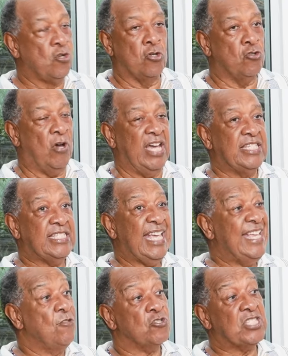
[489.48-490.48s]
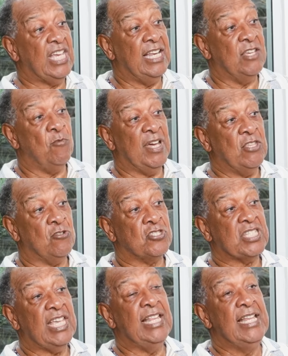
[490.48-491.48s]
No, no. I stayed in the hotel. It was
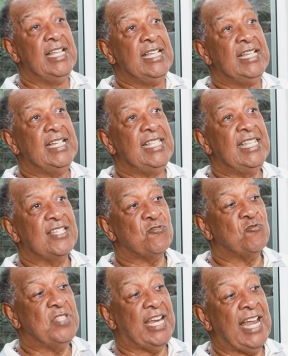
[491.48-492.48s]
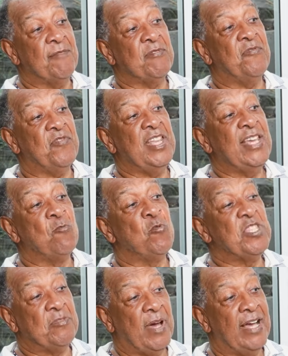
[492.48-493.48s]
hotel next to the Ravi Feeding
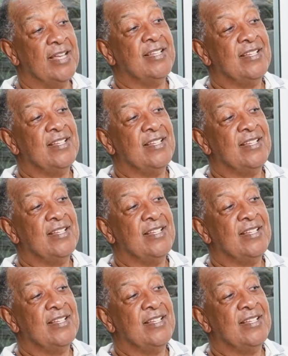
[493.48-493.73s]
Whitman.